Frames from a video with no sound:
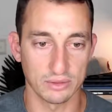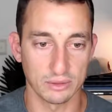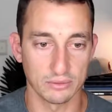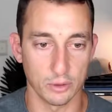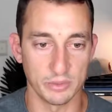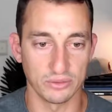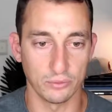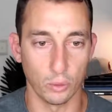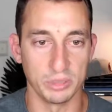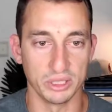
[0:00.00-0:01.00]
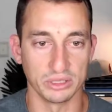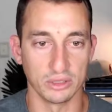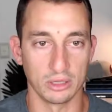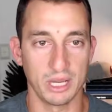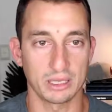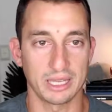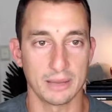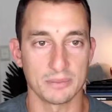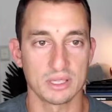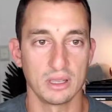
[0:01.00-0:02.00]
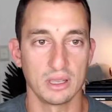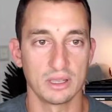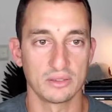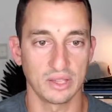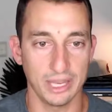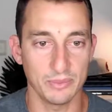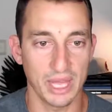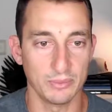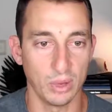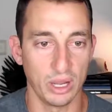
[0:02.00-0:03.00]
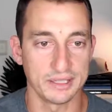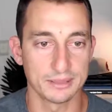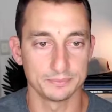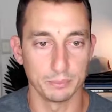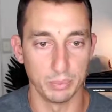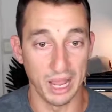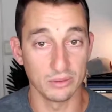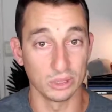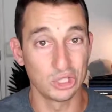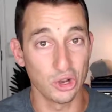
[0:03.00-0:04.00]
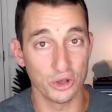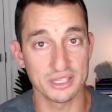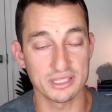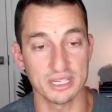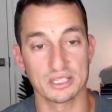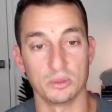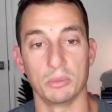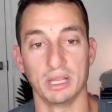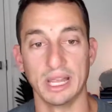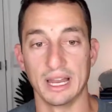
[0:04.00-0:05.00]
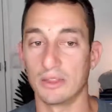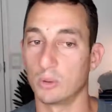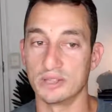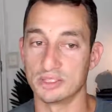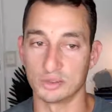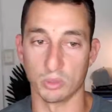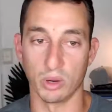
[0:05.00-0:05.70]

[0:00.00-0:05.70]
from these $4 billion market caps. So keep that in mind. But we've got to stick to a plan, otherwise it just won't